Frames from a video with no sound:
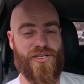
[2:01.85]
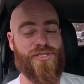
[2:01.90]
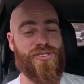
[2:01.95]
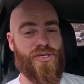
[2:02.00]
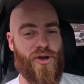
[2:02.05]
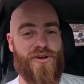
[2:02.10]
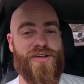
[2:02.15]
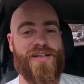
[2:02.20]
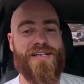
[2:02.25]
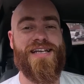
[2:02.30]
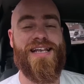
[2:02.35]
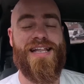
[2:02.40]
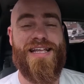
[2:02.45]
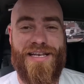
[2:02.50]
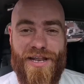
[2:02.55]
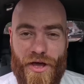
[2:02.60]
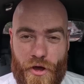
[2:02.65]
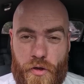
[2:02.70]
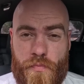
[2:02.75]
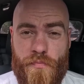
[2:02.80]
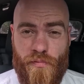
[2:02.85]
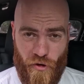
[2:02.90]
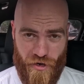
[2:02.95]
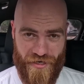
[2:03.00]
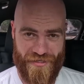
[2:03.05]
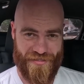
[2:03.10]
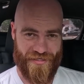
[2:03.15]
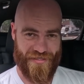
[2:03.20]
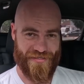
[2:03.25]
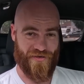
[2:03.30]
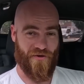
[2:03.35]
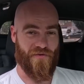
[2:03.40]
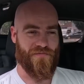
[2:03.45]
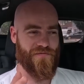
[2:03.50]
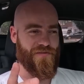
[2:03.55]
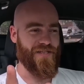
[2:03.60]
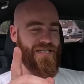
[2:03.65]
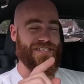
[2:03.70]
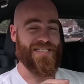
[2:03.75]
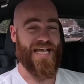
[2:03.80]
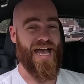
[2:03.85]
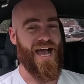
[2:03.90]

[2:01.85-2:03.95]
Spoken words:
shockingly low prices of these